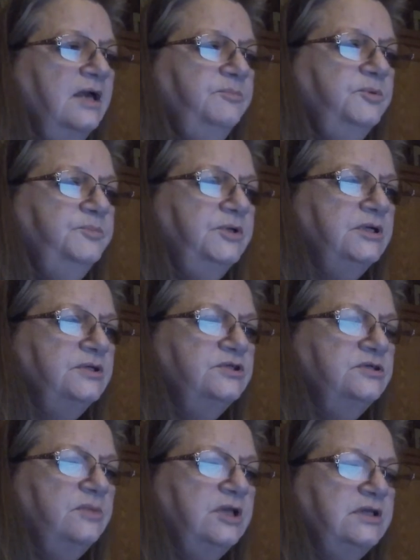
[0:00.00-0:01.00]
I prepared
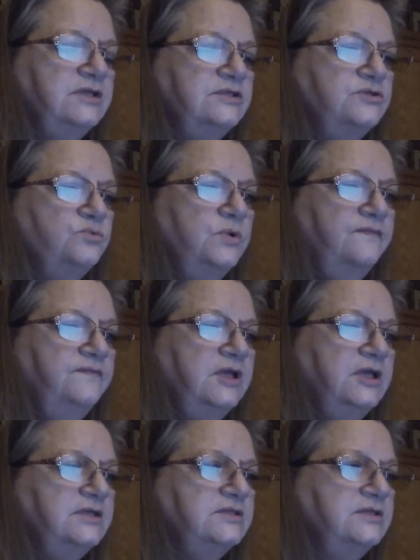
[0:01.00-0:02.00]
to make a
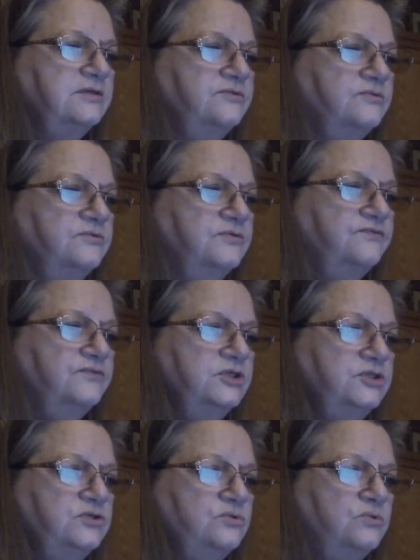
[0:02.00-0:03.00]
swift exit through the
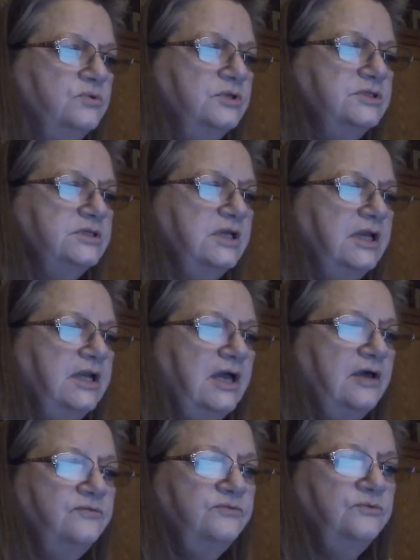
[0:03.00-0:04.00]
French doors and
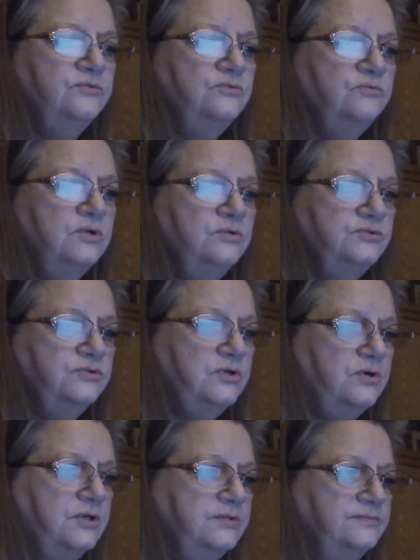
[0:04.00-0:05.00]
out through the rose
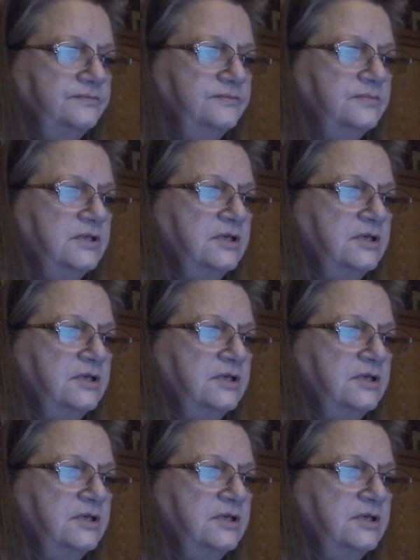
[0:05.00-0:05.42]
garden.